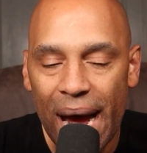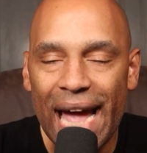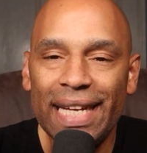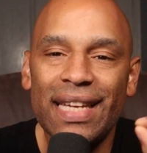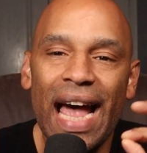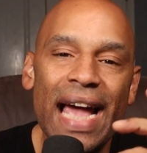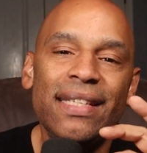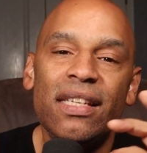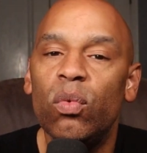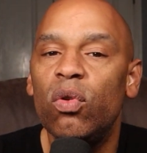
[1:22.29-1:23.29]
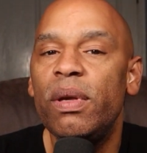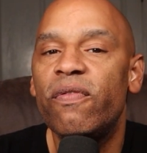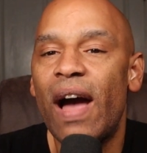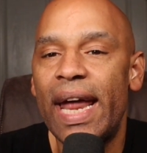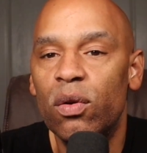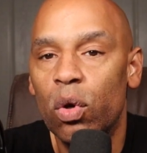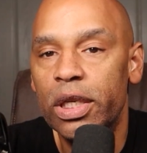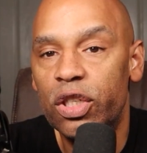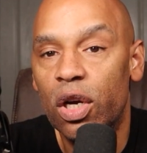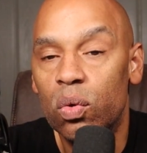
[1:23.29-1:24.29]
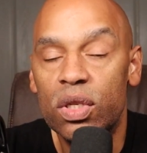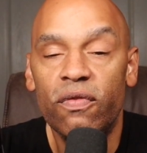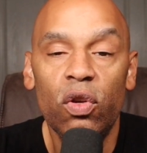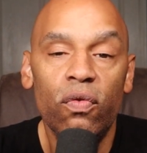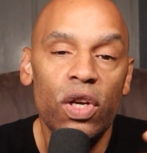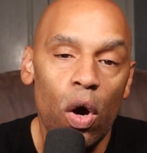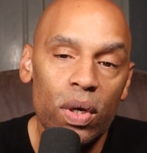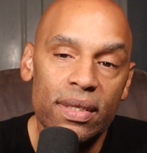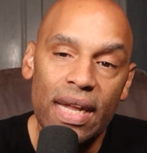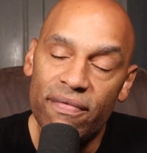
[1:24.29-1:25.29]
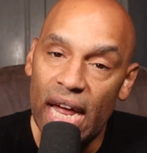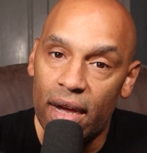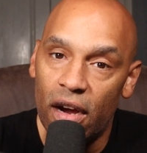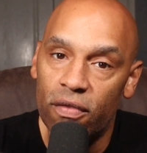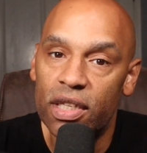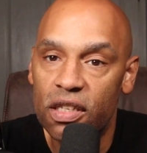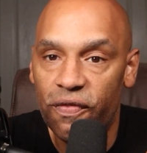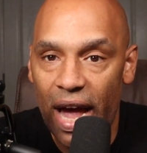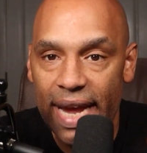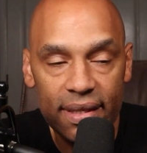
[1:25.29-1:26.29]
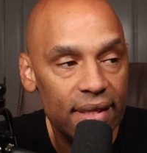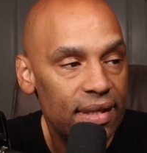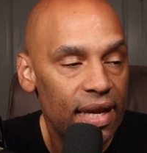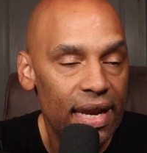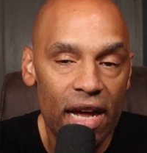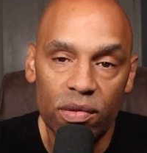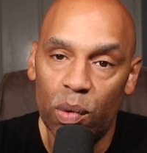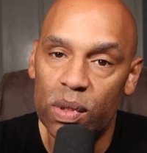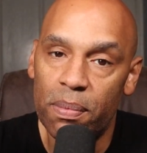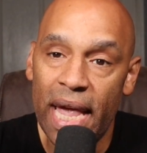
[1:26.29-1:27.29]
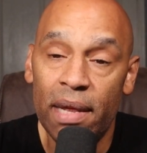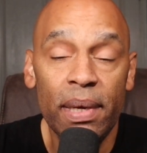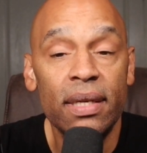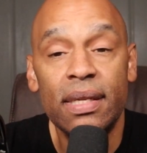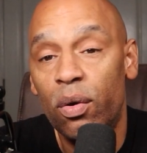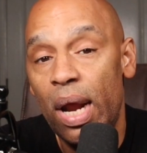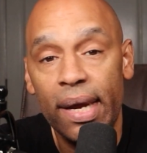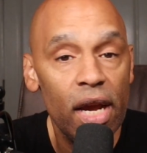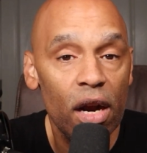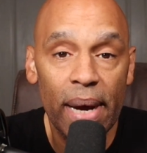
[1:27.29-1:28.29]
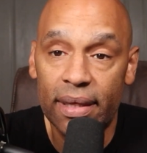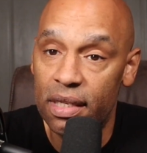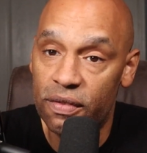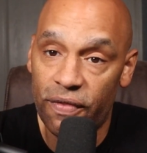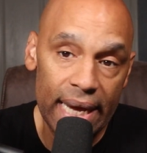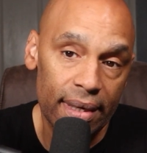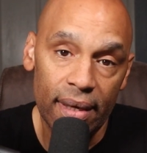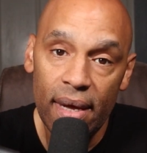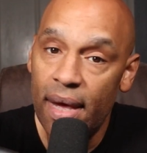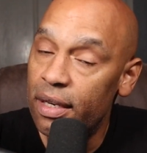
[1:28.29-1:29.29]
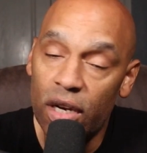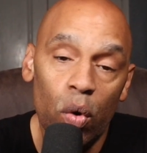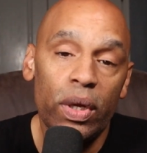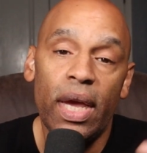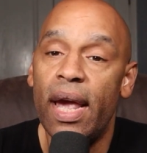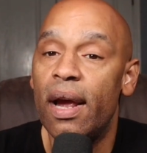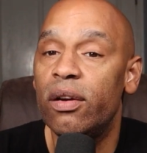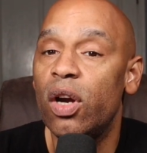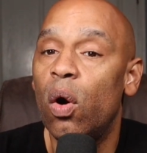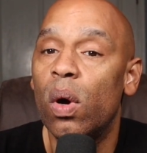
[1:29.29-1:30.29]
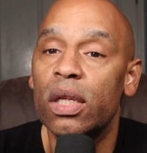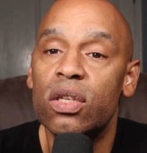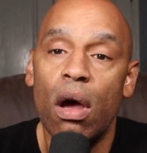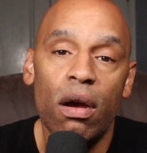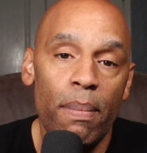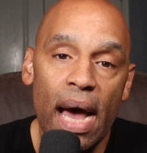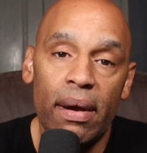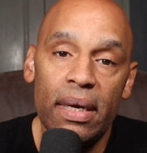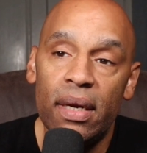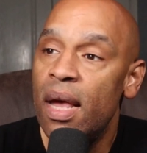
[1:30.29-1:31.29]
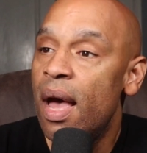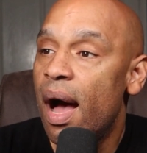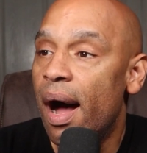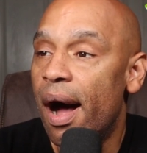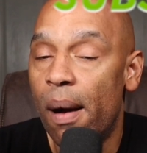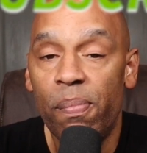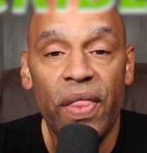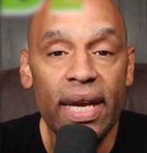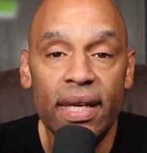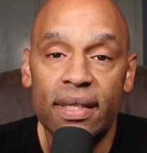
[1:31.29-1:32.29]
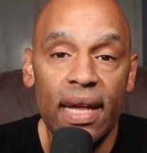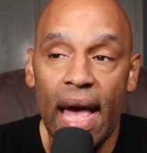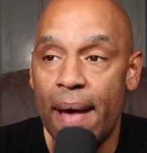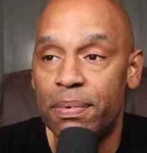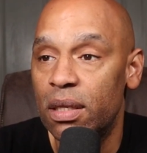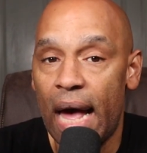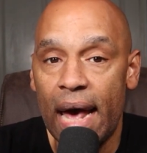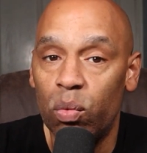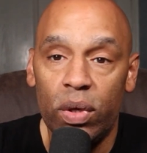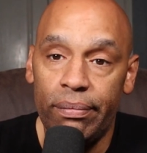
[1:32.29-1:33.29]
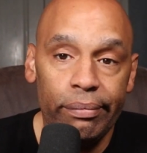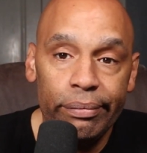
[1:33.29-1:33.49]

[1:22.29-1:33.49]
Mike Tyson will be fighting Roy Jones. If you've noticed, I have not covered this fight since the announcement was made because I do not care about this fight. Don't care. Don't want to talk about it. Um, think it's absolute. I don't.